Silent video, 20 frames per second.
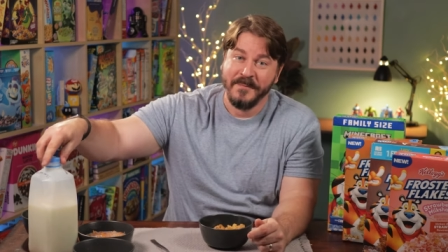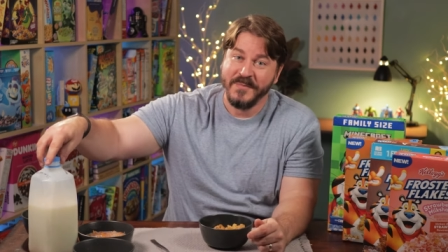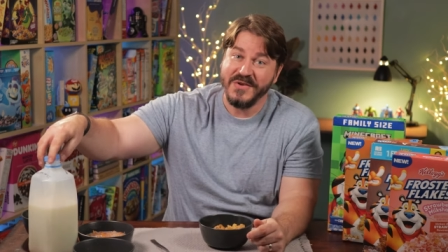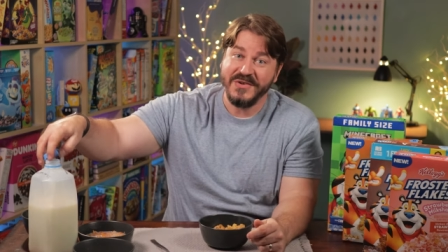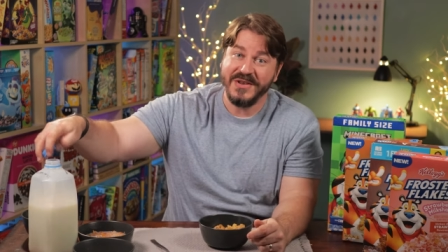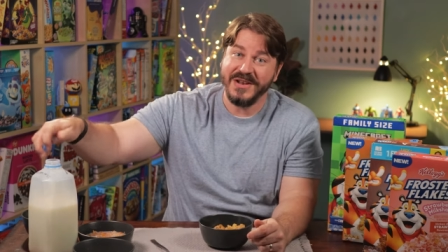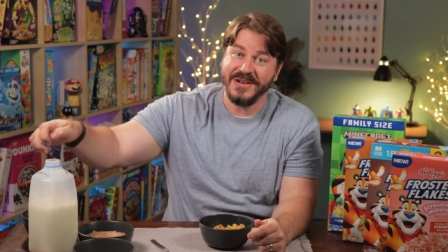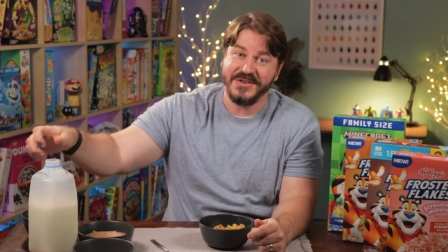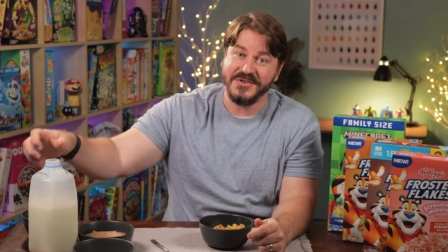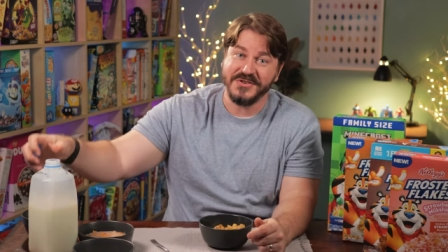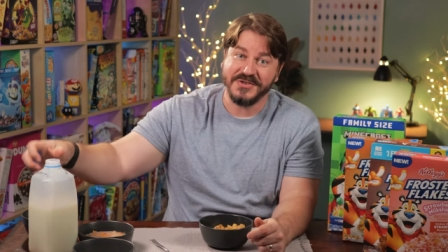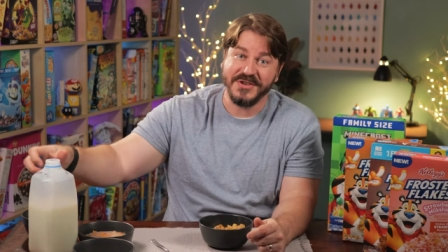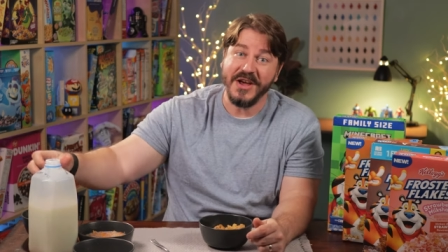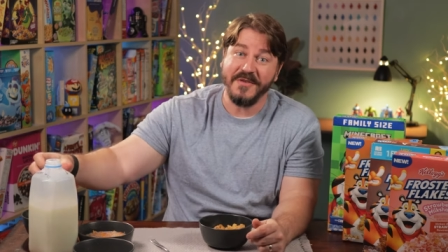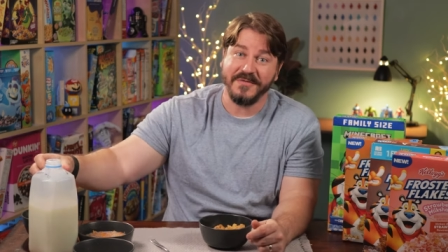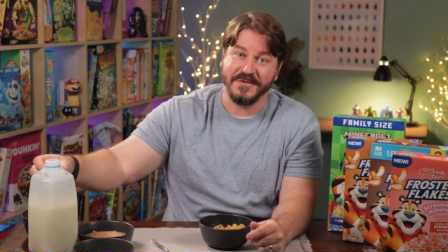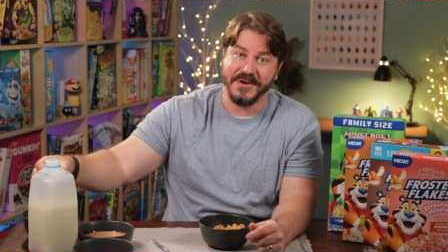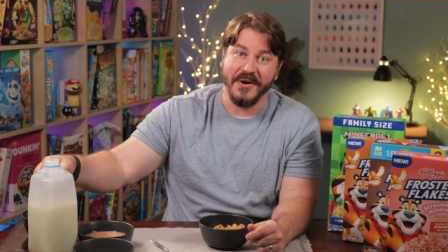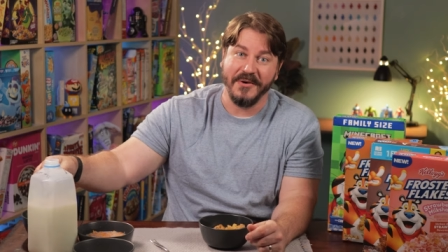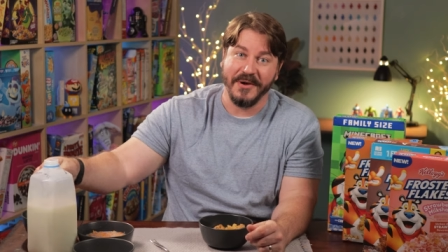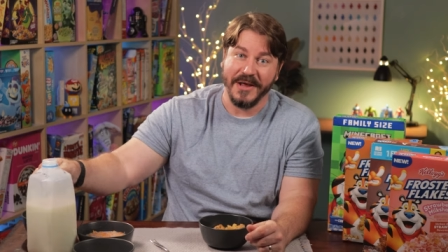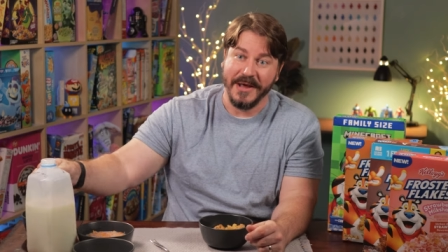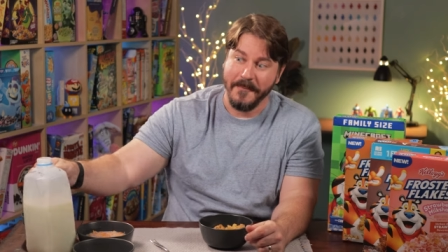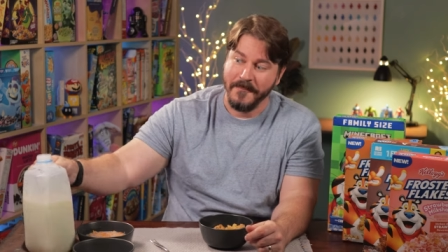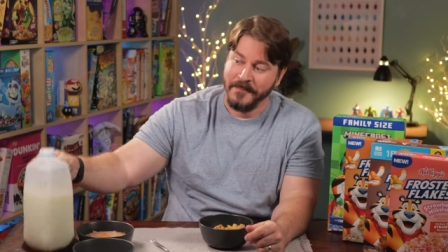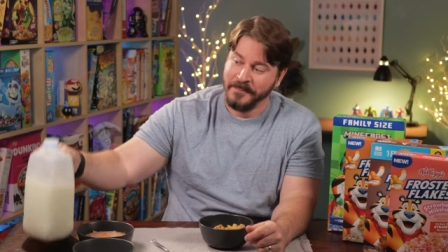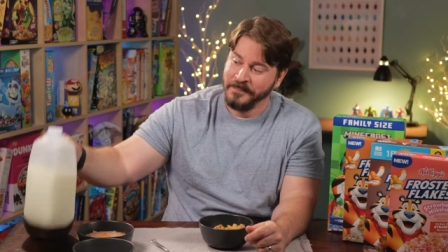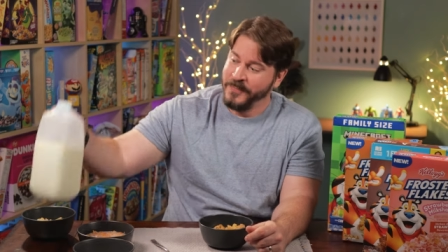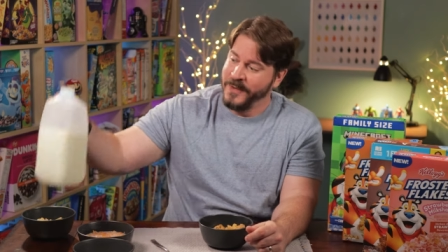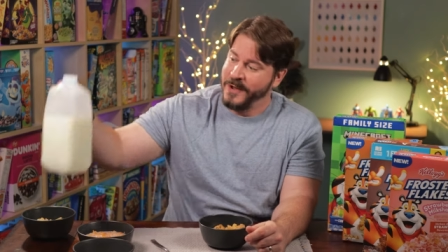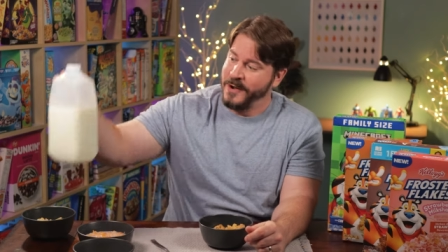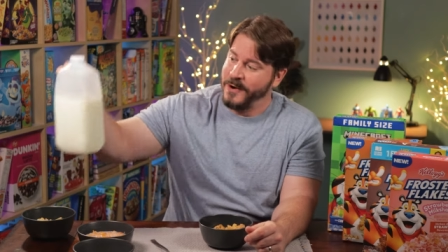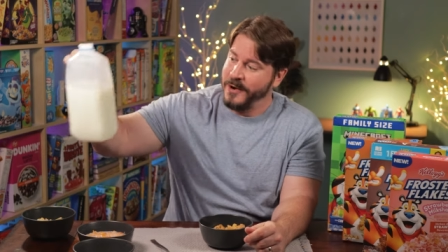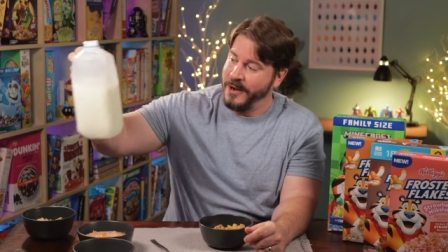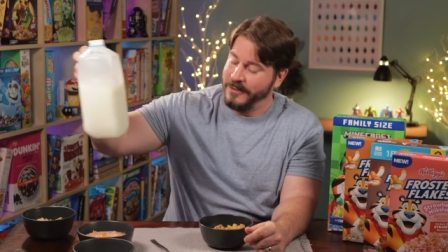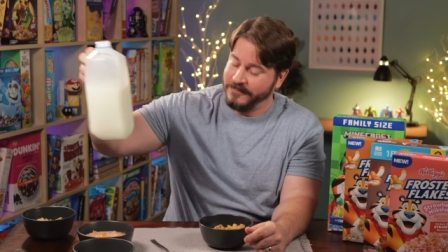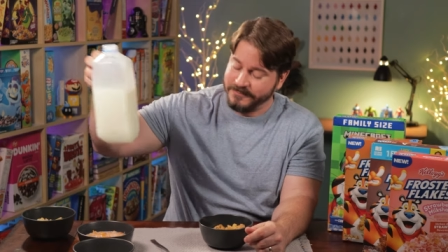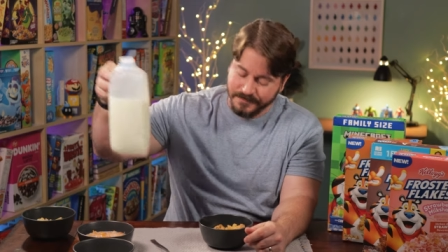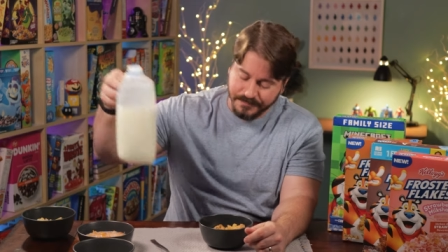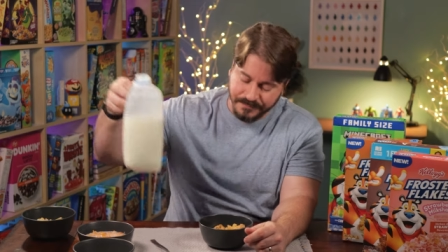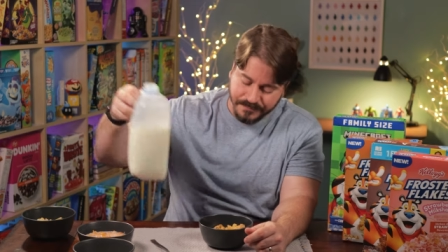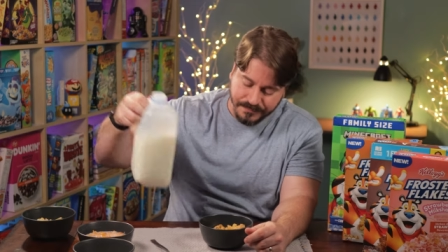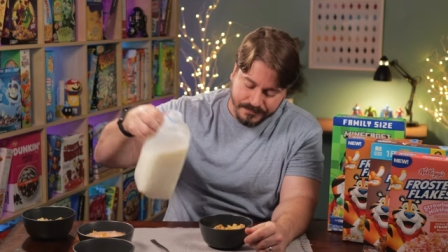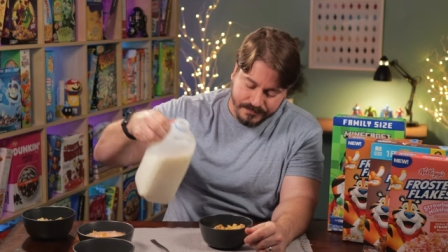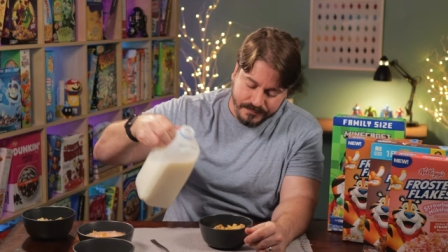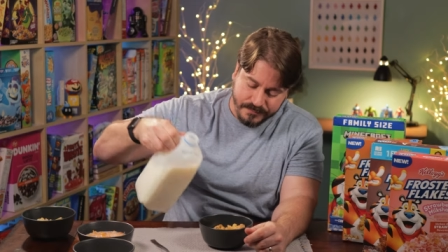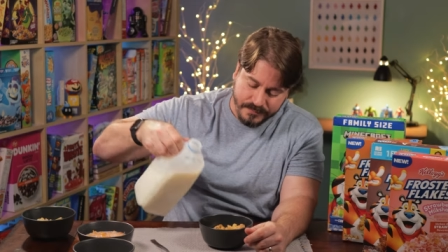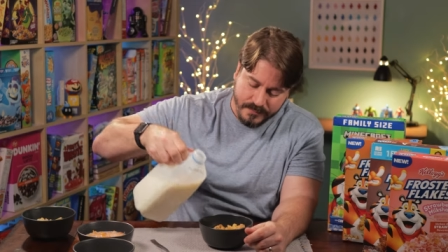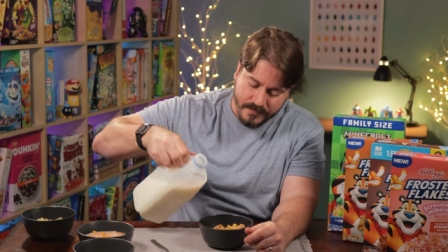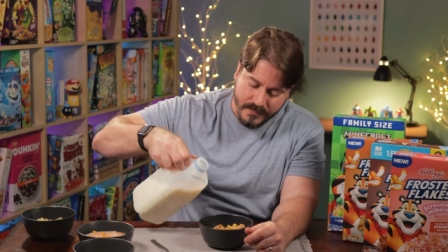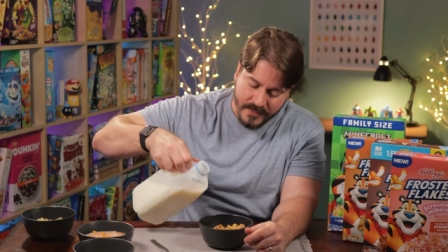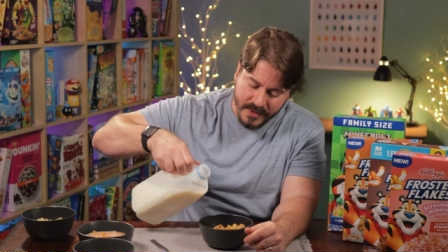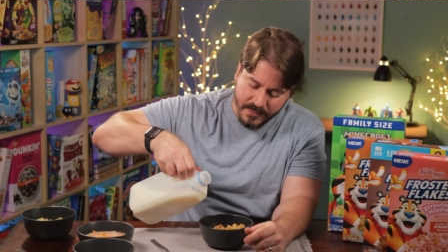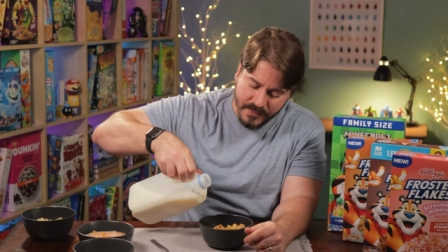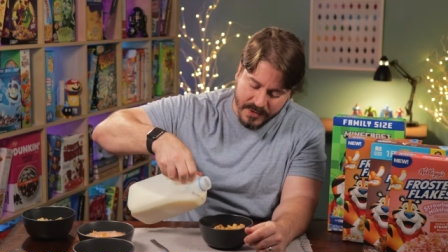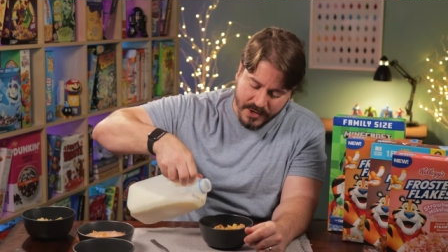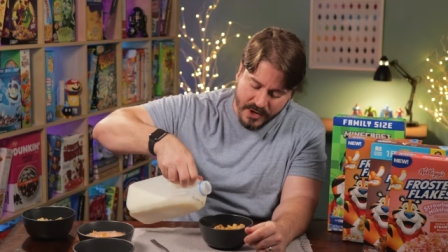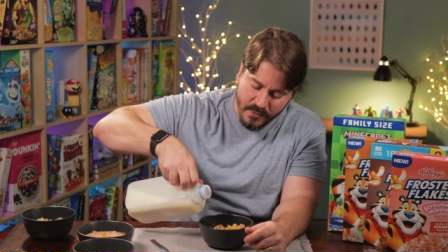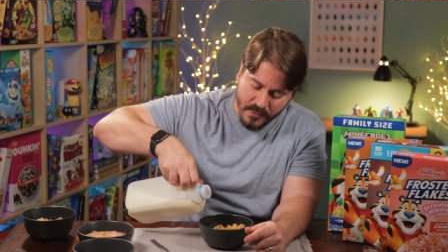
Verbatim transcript: you did it to yourself, Tony. All right, here we